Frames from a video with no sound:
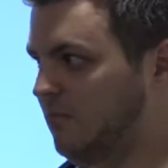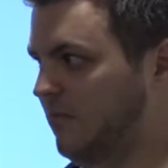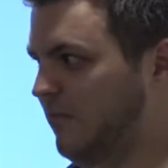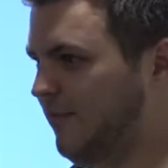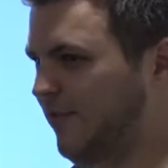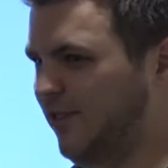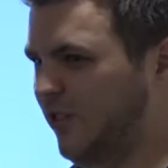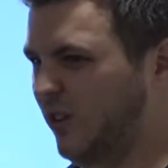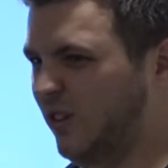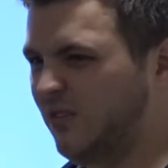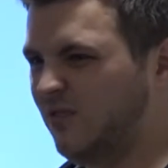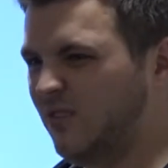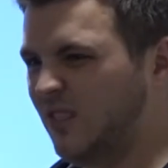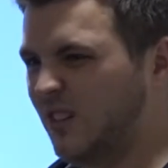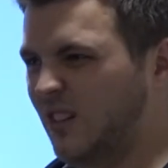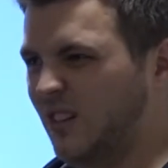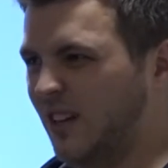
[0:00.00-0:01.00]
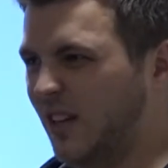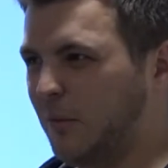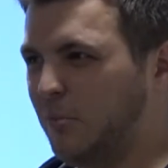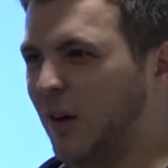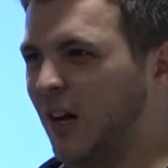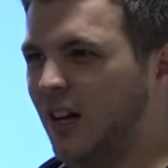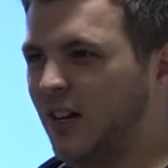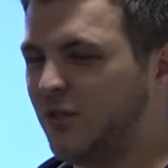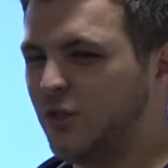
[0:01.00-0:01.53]
for like
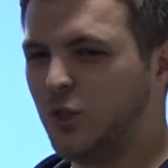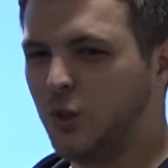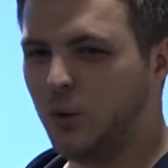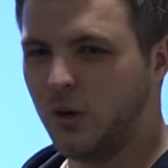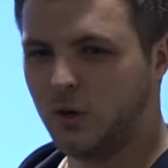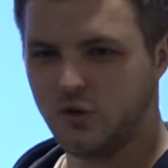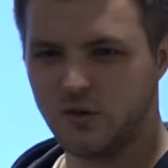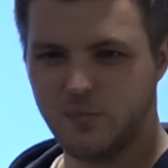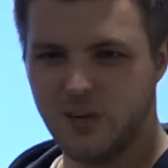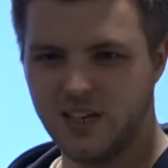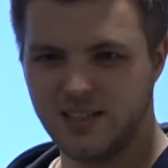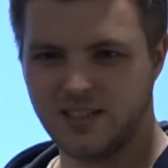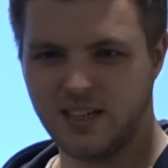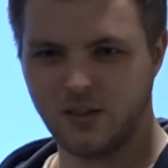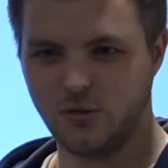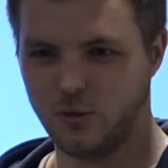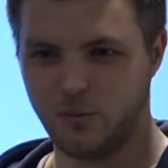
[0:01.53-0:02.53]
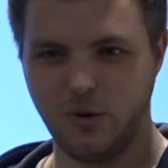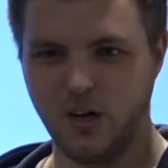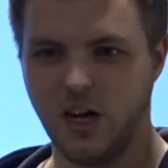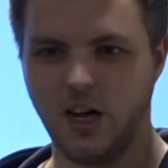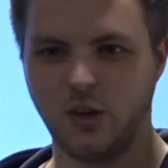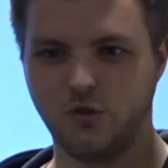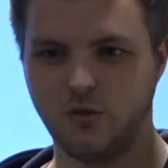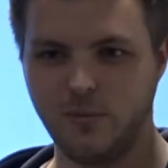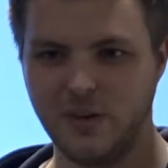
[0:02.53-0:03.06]
per 200 milliseconds or per
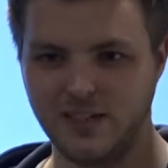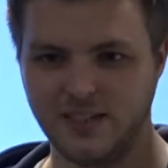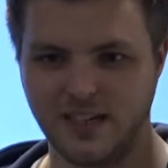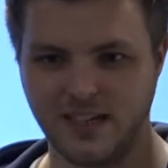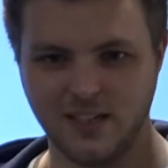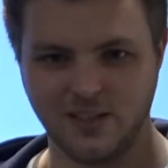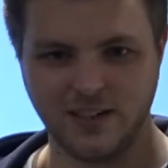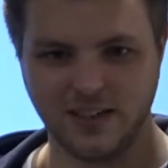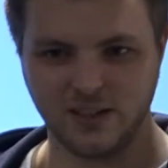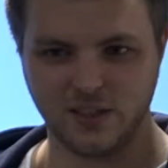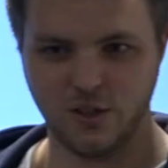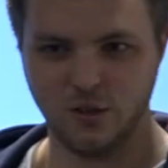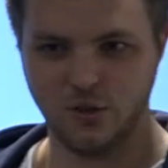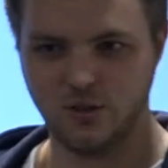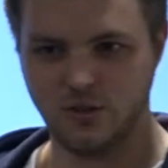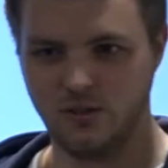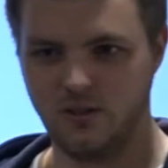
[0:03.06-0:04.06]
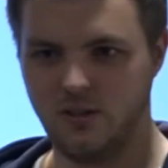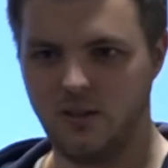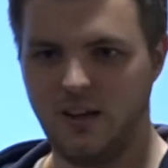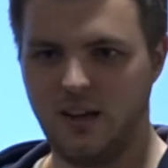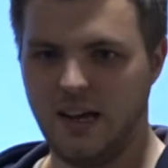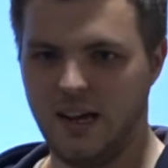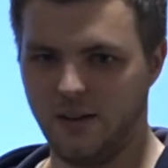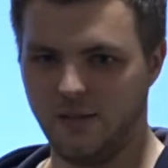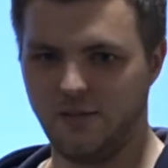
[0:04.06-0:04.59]
100 milliseconds of execution,
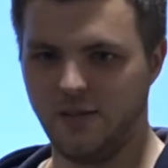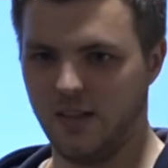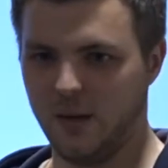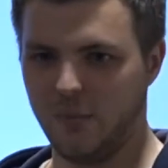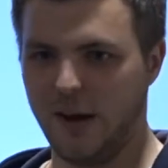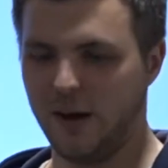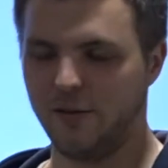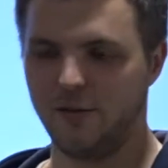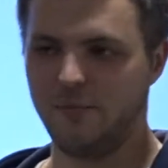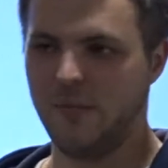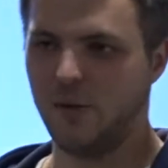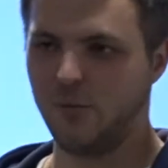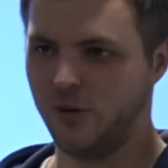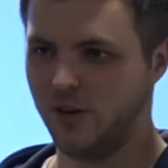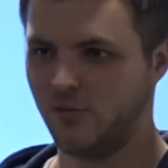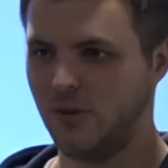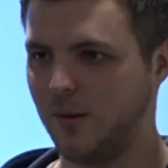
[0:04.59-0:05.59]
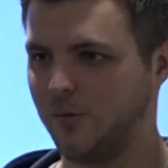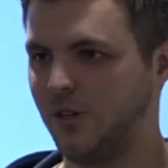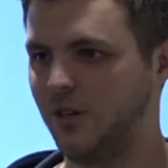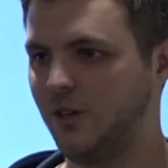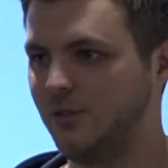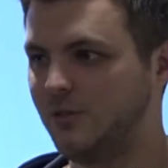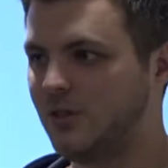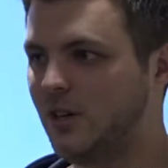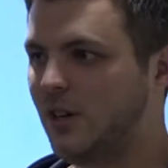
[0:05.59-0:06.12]
and for the amount of memory and RAM you
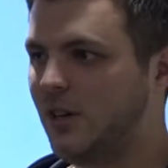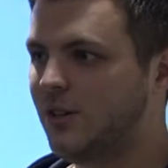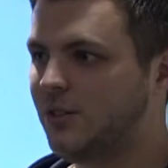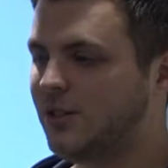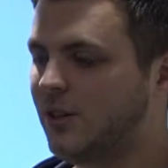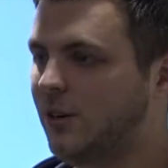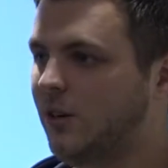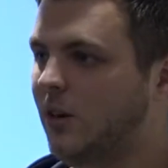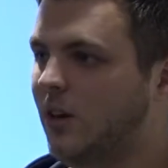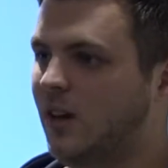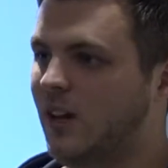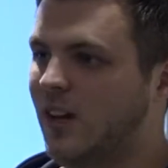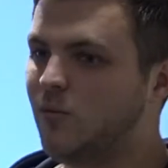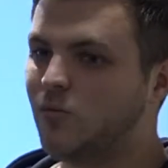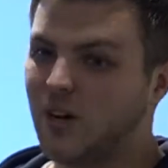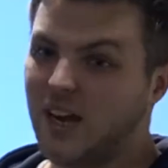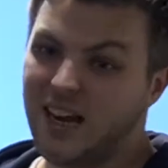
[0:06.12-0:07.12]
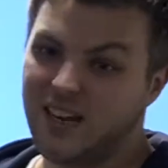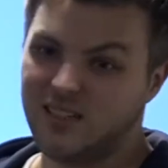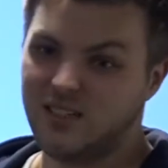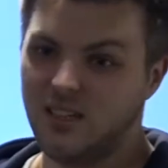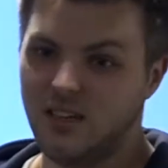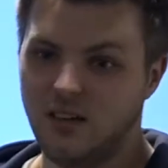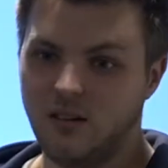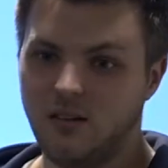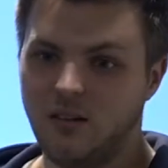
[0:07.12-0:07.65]
use. So in
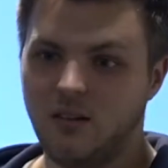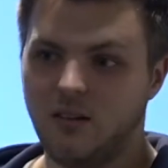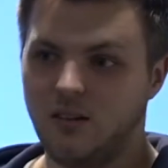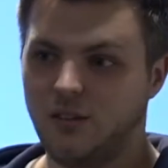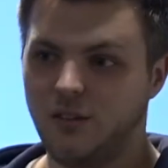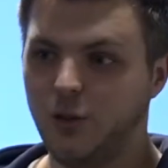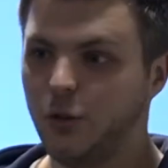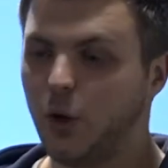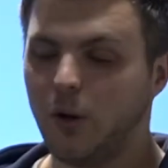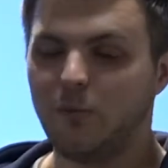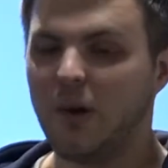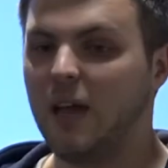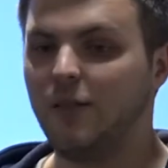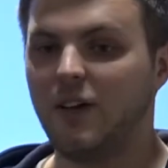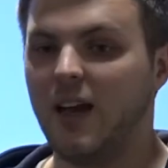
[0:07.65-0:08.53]
reality, you don't pay for